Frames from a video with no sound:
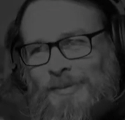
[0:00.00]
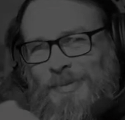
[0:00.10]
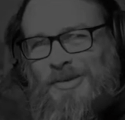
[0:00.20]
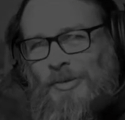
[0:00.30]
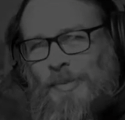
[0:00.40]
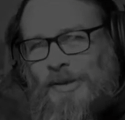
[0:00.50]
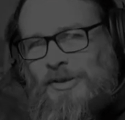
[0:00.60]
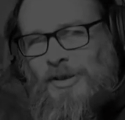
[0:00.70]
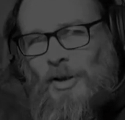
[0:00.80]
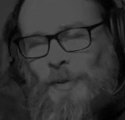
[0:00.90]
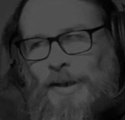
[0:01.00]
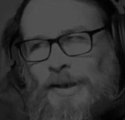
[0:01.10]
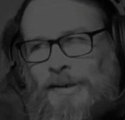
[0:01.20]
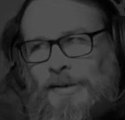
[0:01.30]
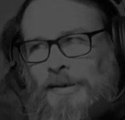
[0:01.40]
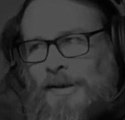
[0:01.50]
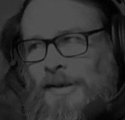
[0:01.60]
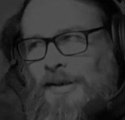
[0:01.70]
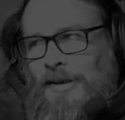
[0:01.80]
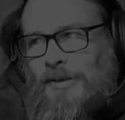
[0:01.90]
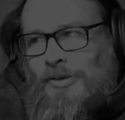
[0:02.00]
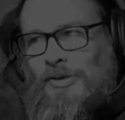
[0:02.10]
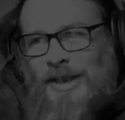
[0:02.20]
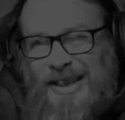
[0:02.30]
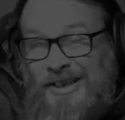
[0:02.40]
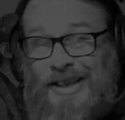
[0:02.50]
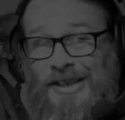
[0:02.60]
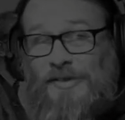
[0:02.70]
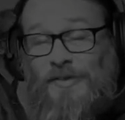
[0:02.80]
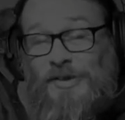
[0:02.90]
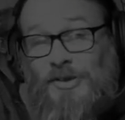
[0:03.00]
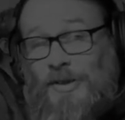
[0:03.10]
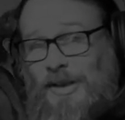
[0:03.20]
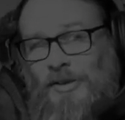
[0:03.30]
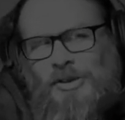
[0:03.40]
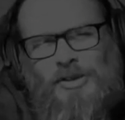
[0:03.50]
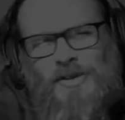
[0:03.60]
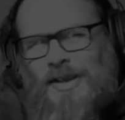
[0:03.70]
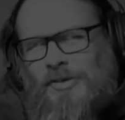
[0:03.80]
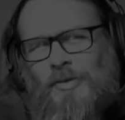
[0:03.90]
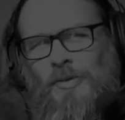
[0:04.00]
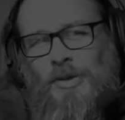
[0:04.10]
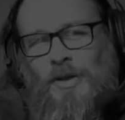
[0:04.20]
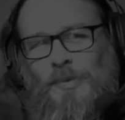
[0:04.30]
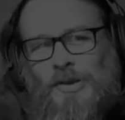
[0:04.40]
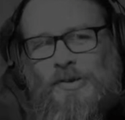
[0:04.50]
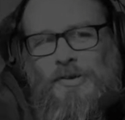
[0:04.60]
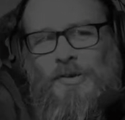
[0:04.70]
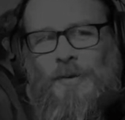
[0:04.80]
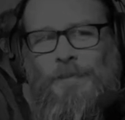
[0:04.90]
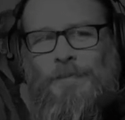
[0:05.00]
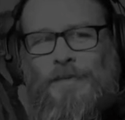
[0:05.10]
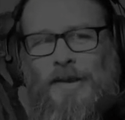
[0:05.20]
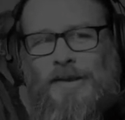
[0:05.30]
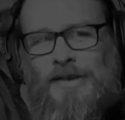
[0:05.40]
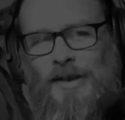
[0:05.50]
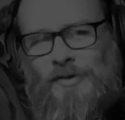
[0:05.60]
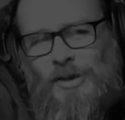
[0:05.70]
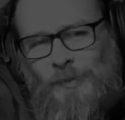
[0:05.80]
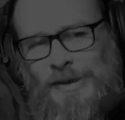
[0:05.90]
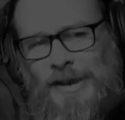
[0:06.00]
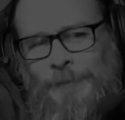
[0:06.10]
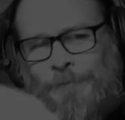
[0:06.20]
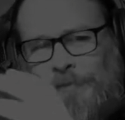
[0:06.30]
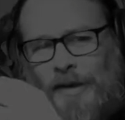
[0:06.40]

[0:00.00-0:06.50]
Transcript: bits that were a bit sloppy, and there was no cohesiveness to it, and there was lots of things wrong with the composition. So it's kind of slowed me down